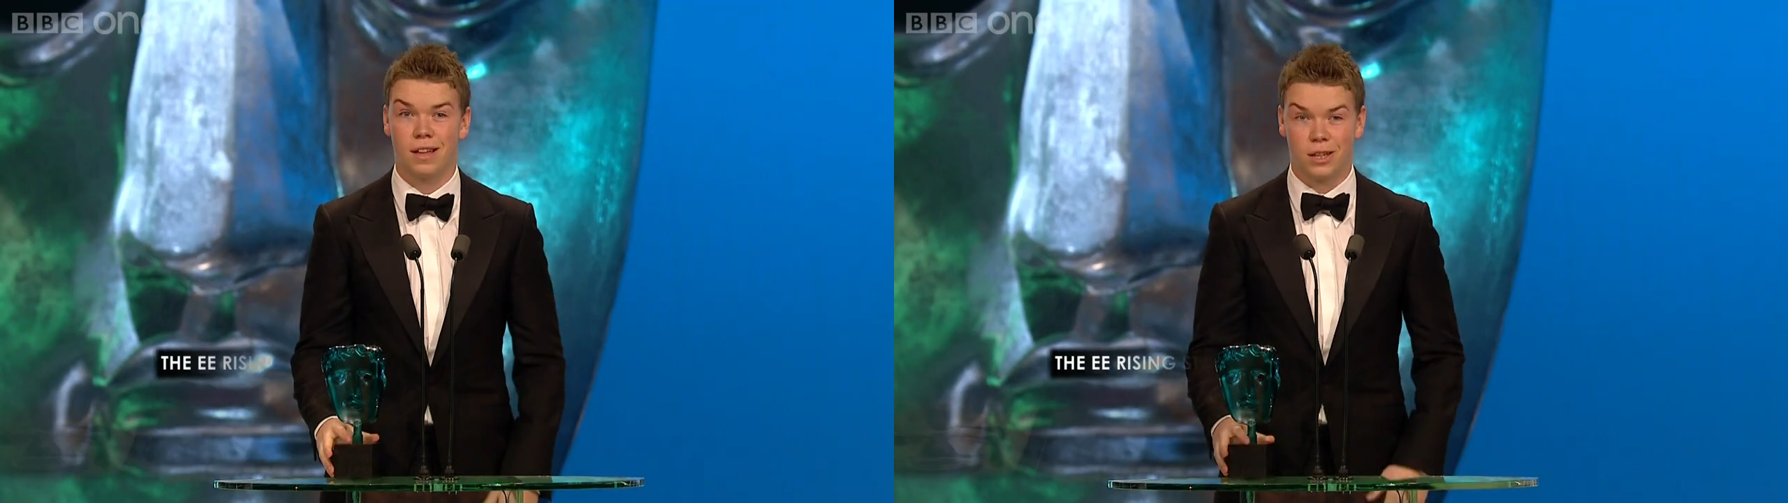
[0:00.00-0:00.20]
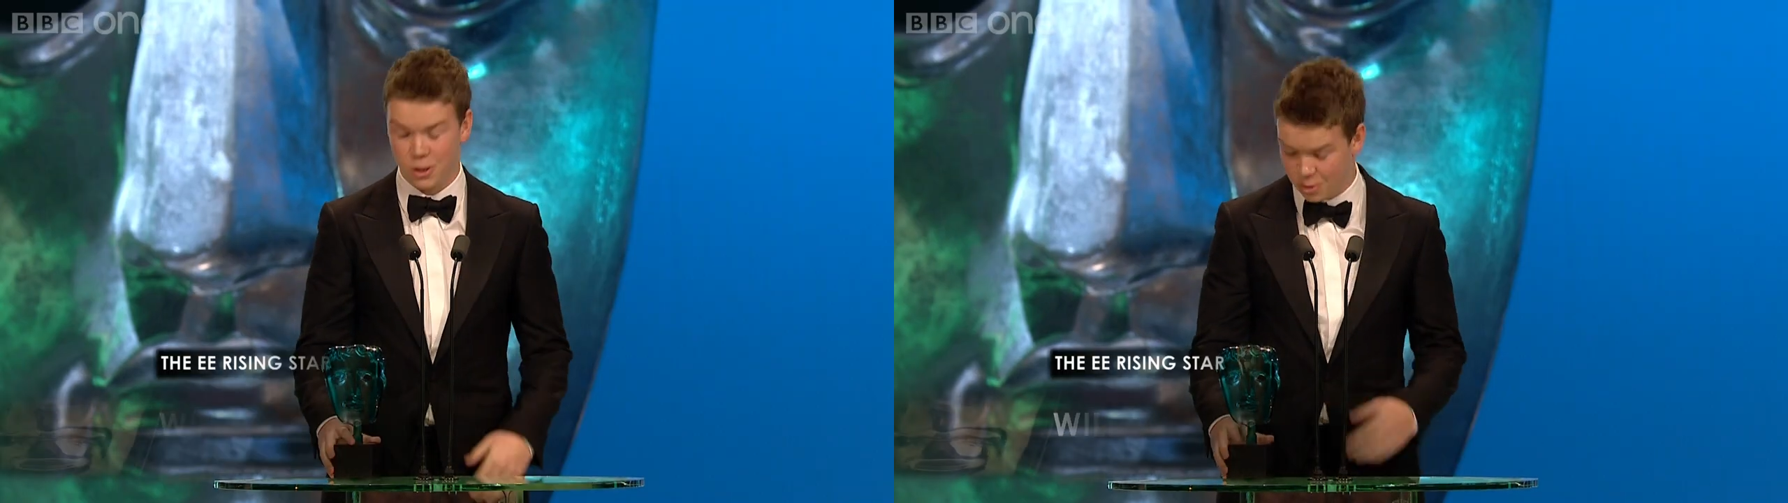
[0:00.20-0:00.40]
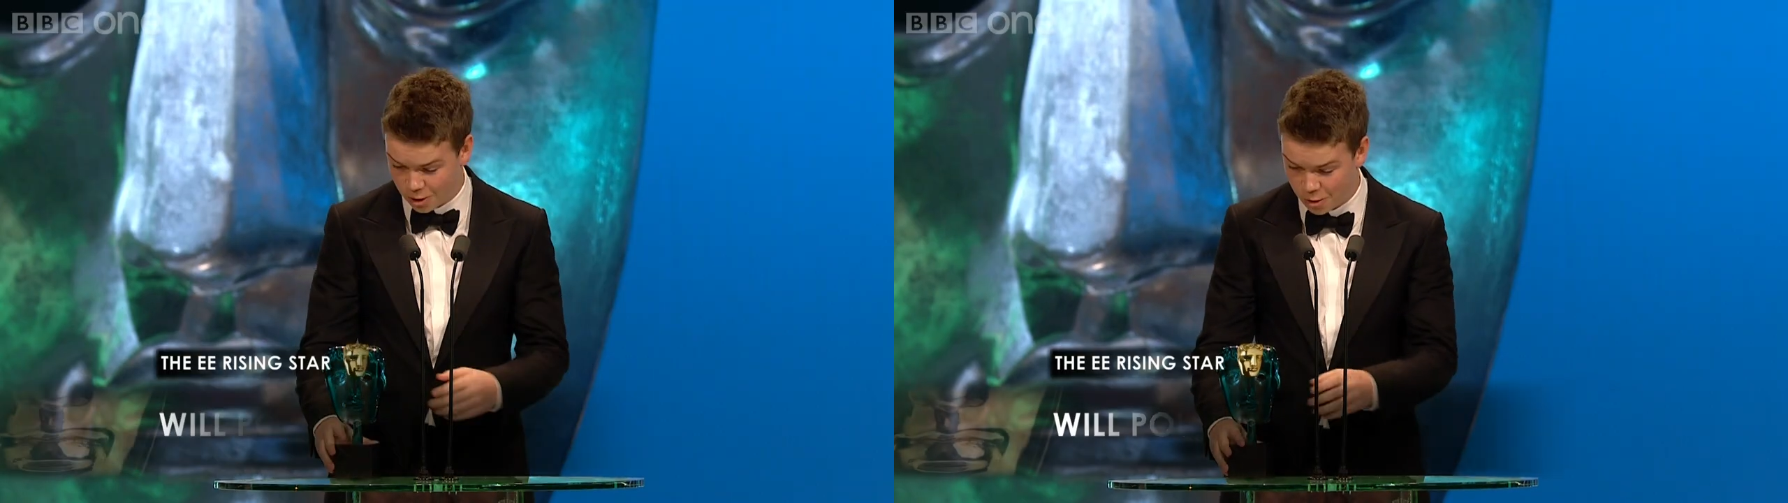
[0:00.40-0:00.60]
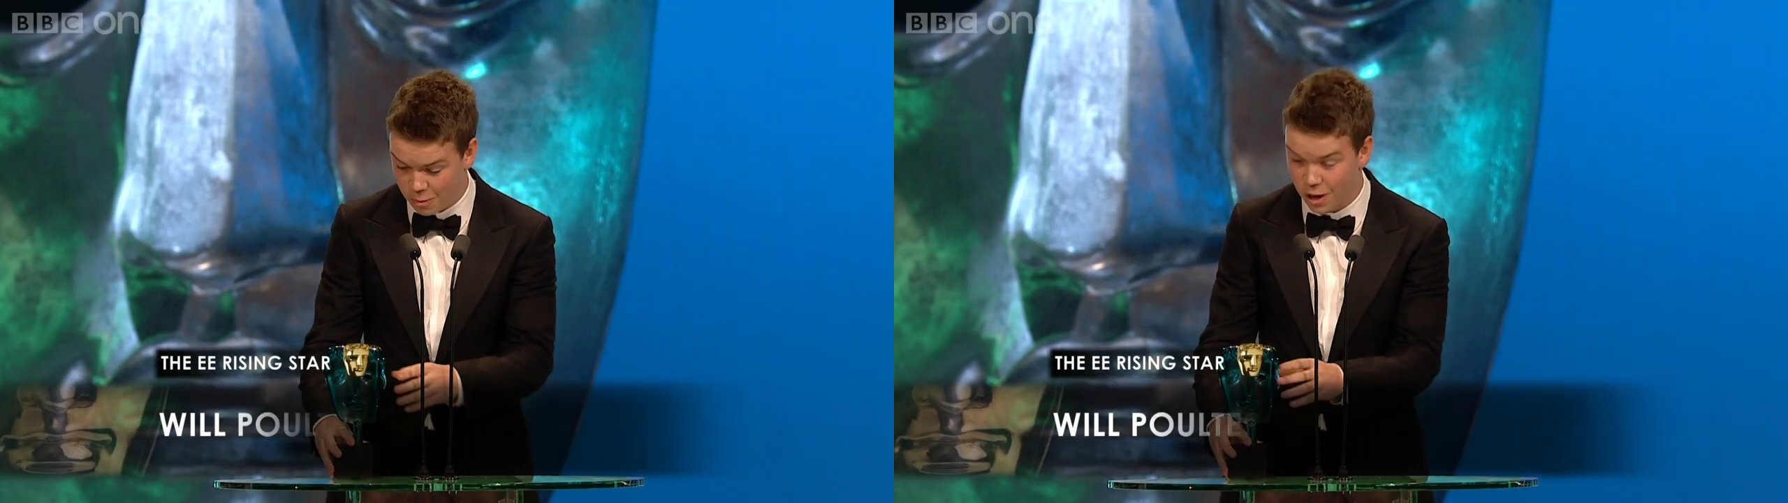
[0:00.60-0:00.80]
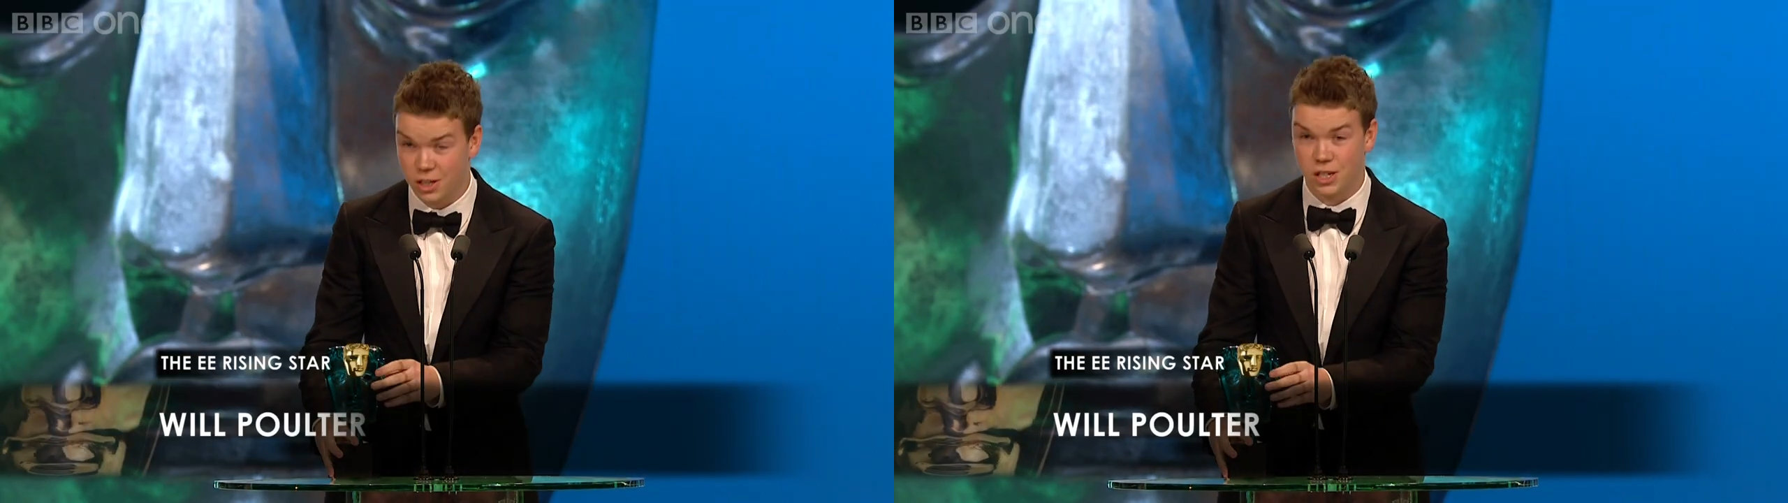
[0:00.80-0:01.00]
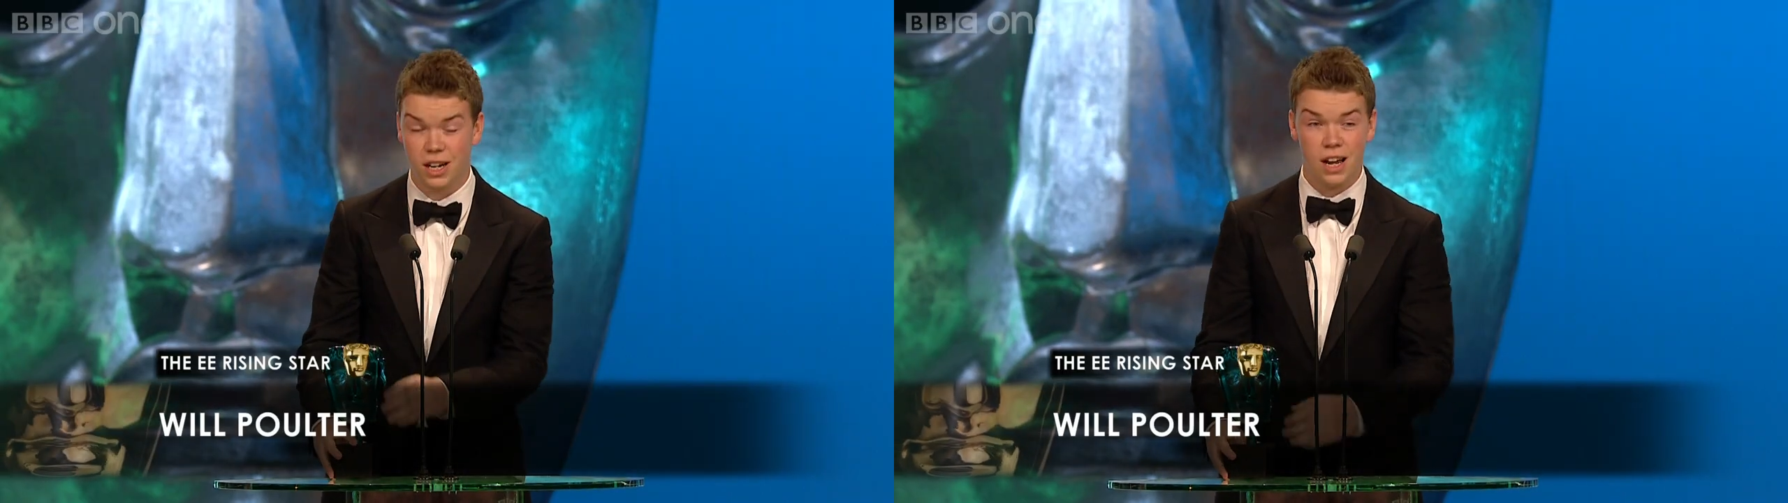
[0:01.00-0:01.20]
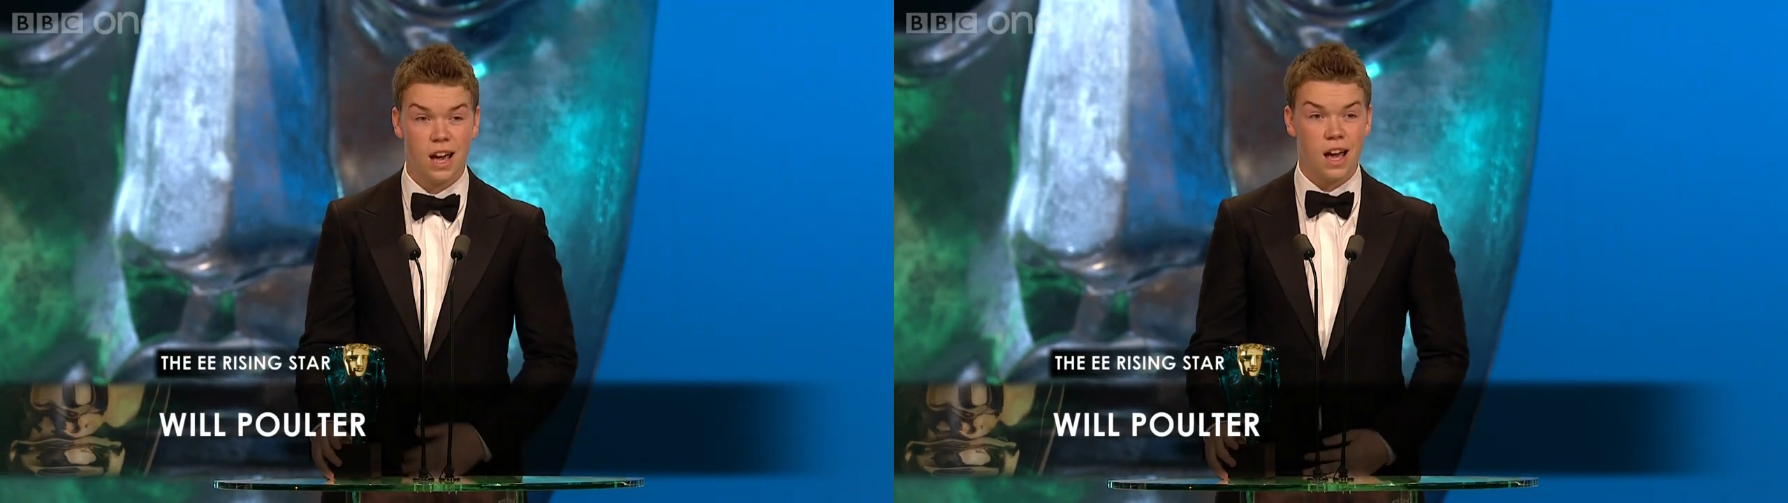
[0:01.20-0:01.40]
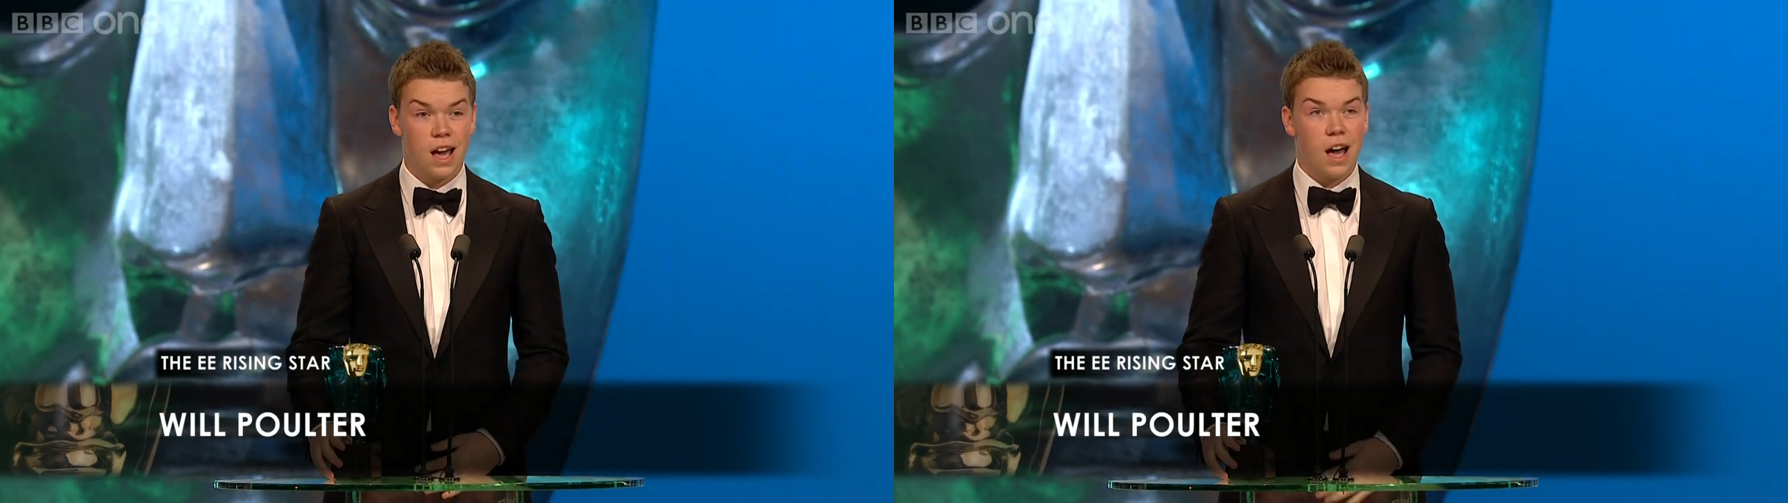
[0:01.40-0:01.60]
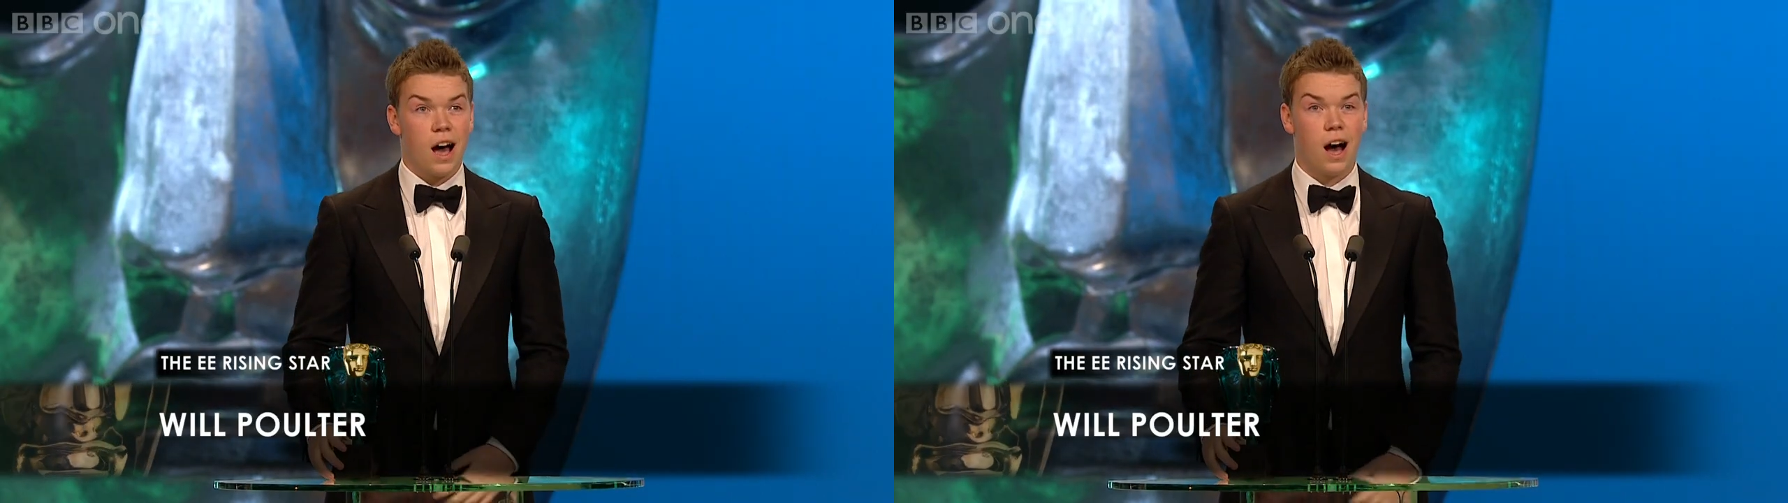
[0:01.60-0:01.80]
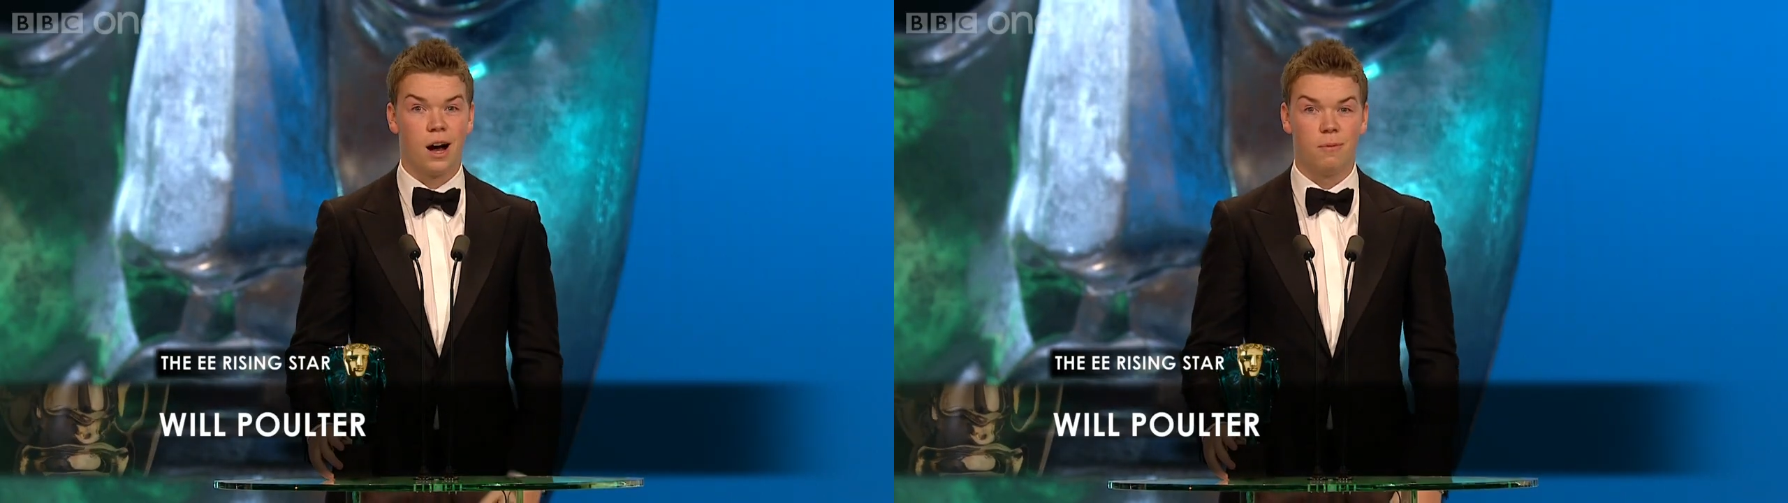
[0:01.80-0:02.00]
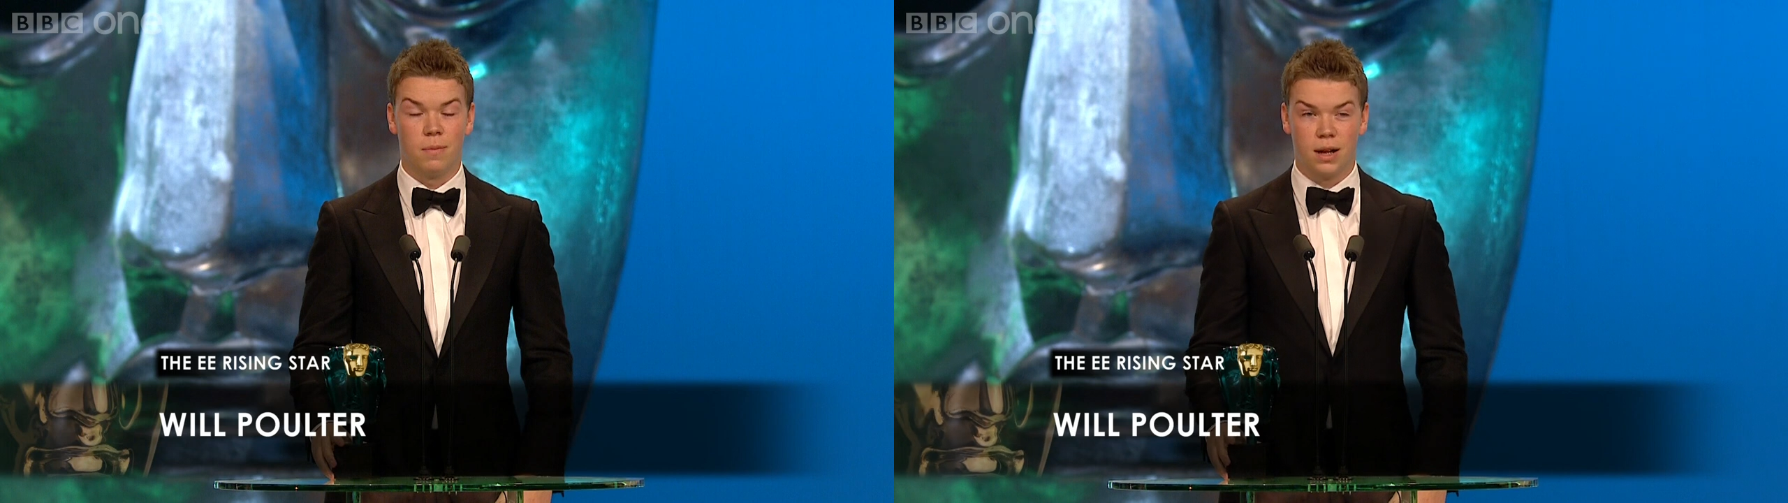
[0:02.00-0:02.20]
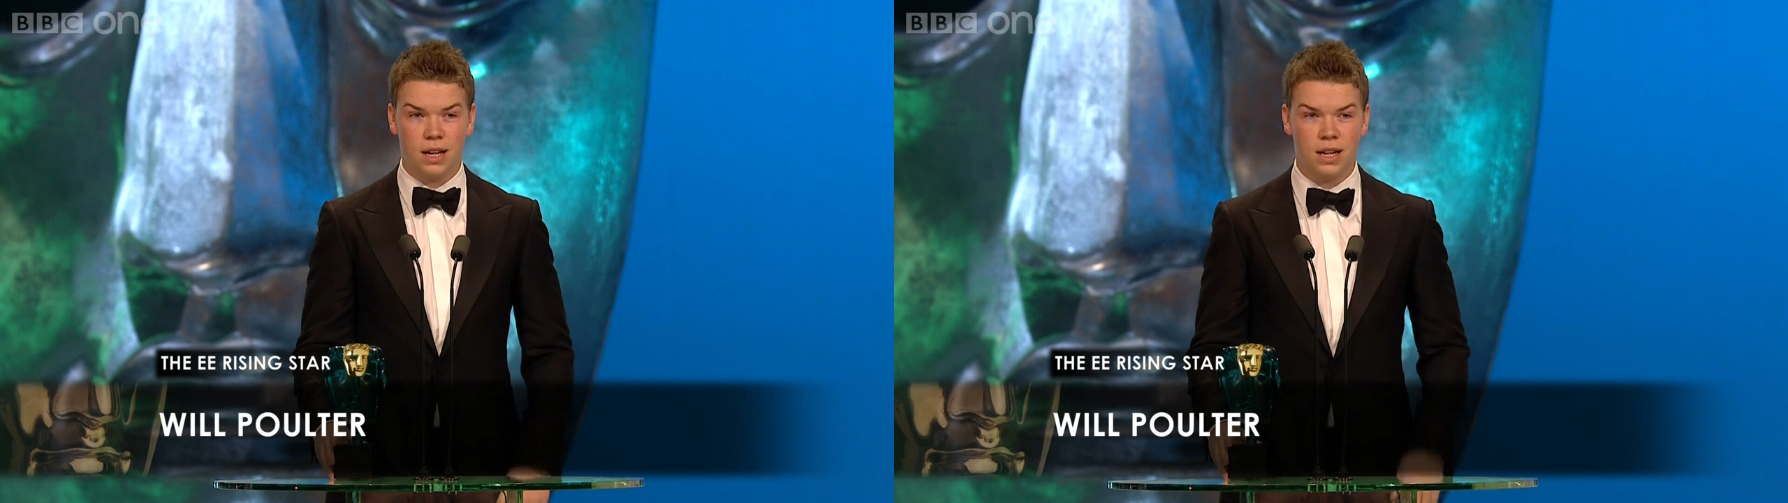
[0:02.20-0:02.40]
thank you so much. Um,